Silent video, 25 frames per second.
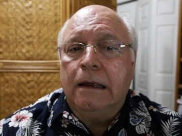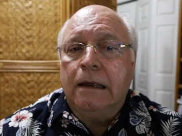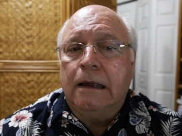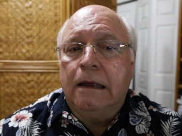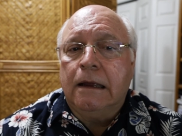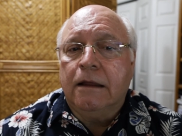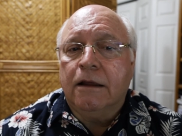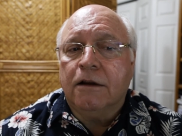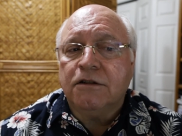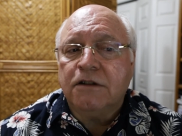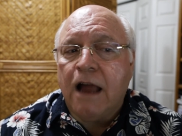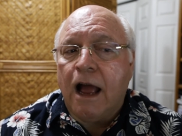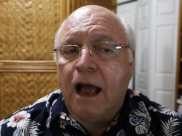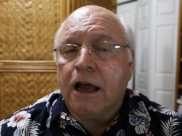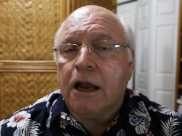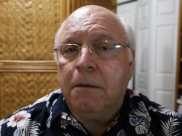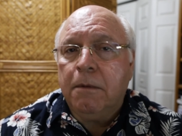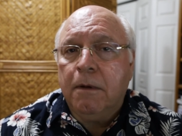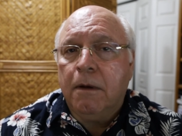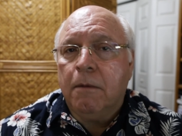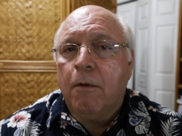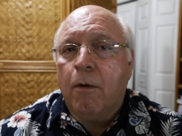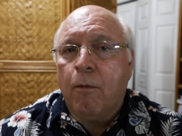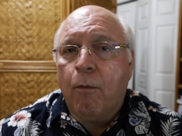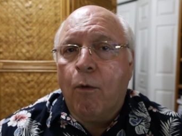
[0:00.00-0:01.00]
There's not going to
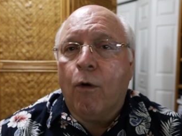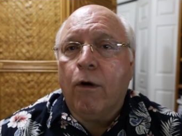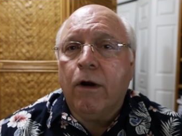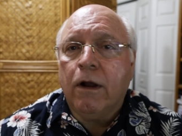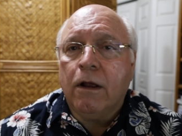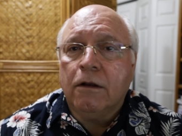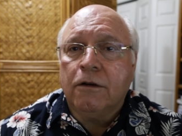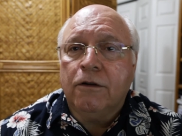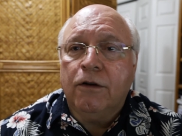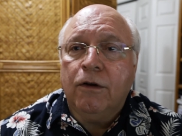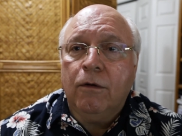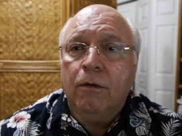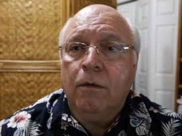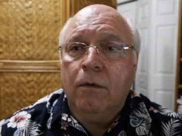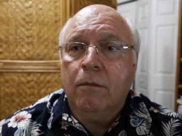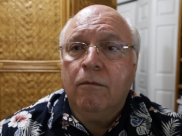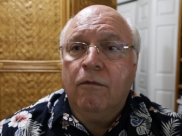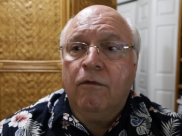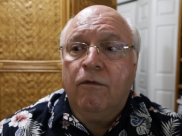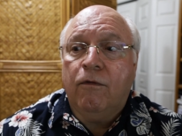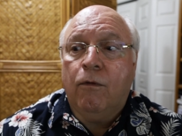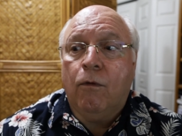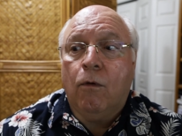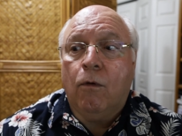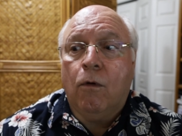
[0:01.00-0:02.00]
be a memorial tomb
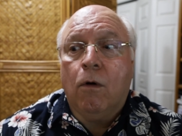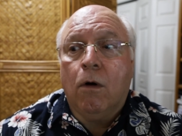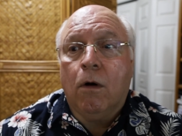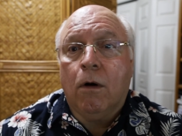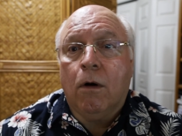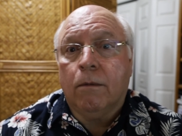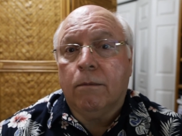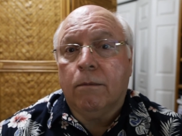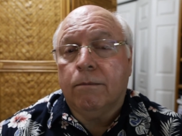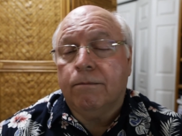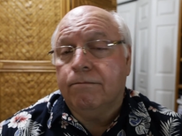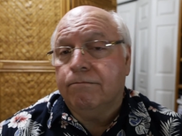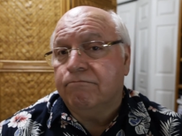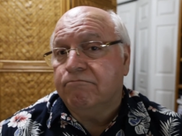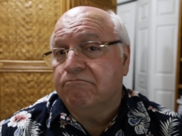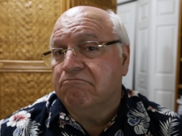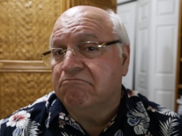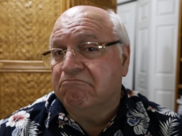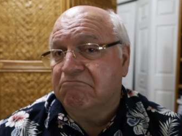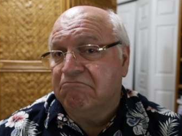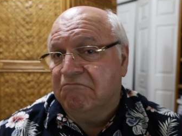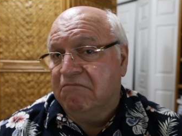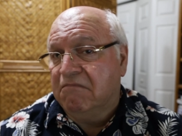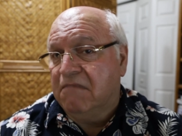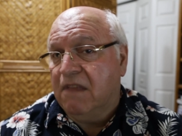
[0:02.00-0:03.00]
for
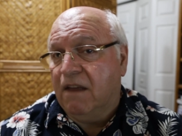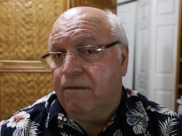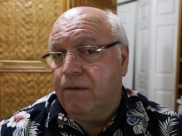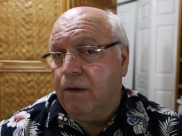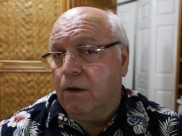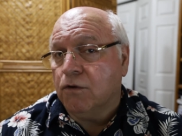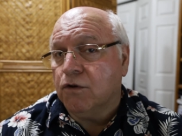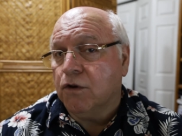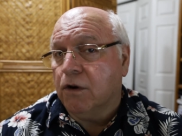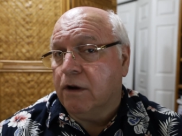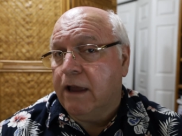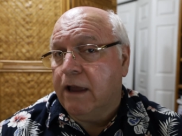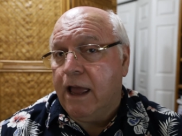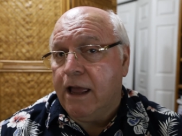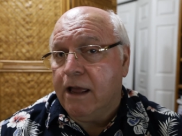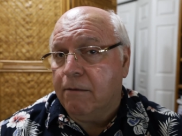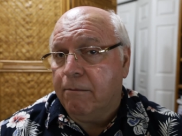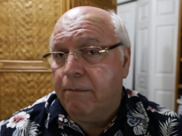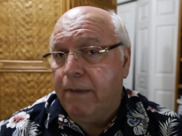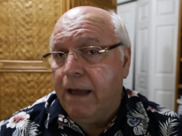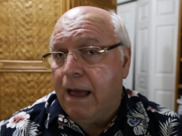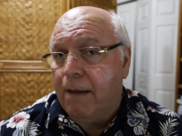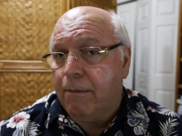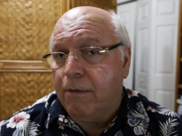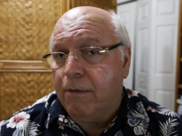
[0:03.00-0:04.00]
the future king of
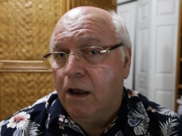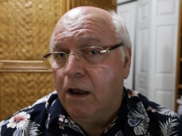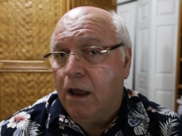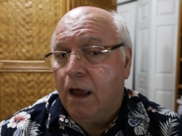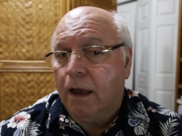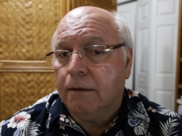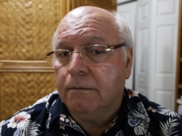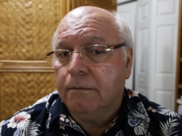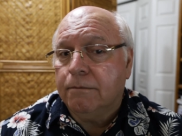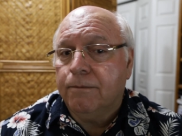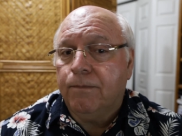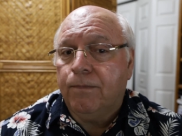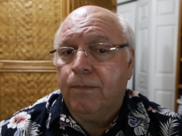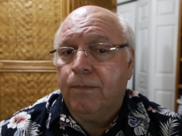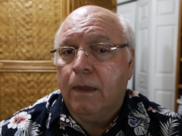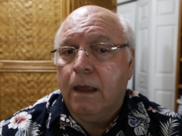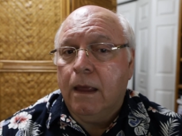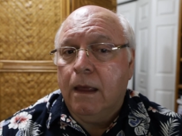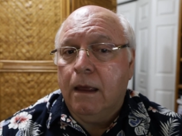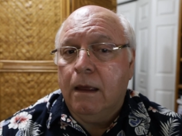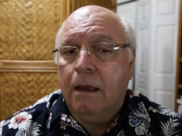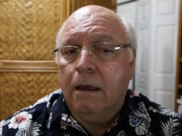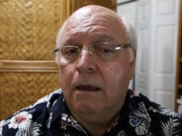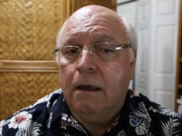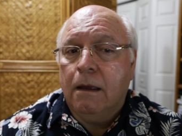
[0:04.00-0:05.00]
Babylon.
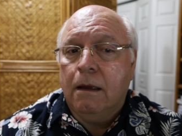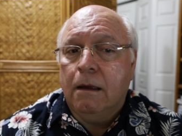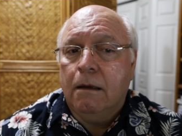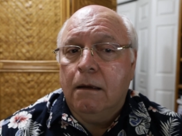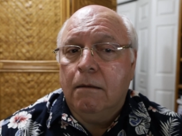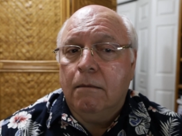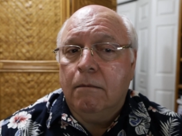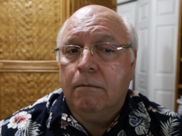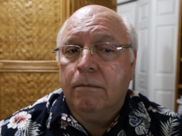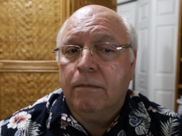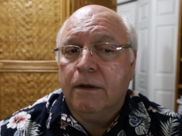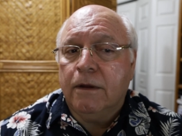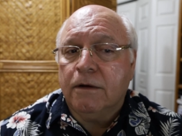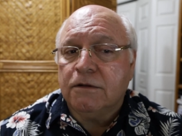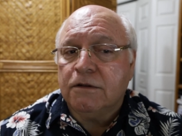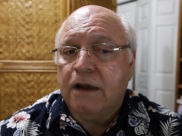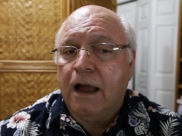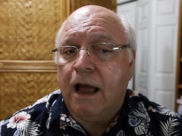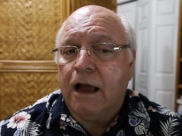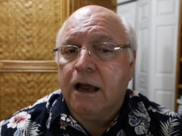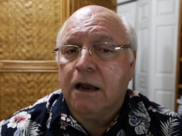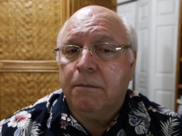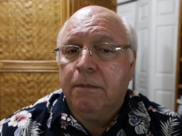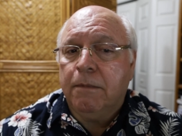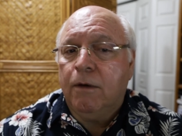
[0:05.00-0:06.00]
There's
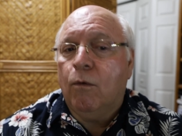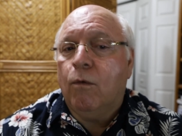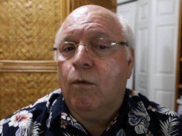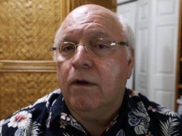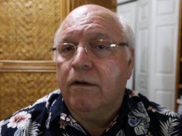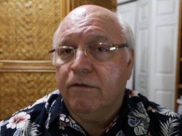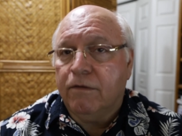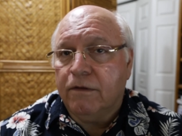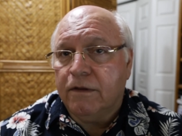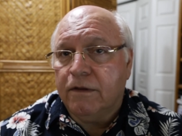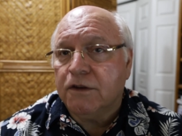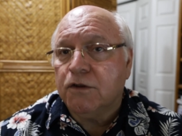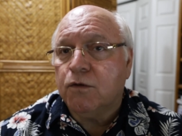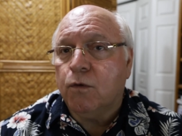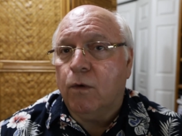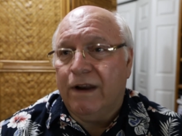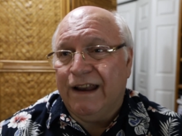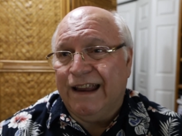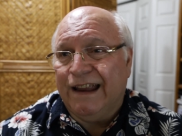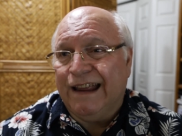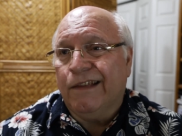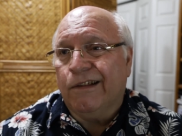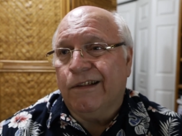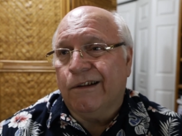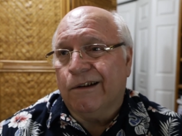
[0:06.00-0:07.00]
not going to be one for this one
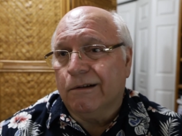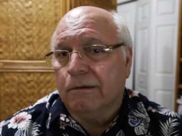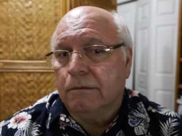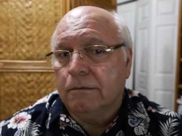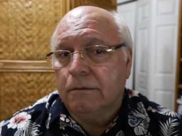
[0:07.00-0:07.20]
either.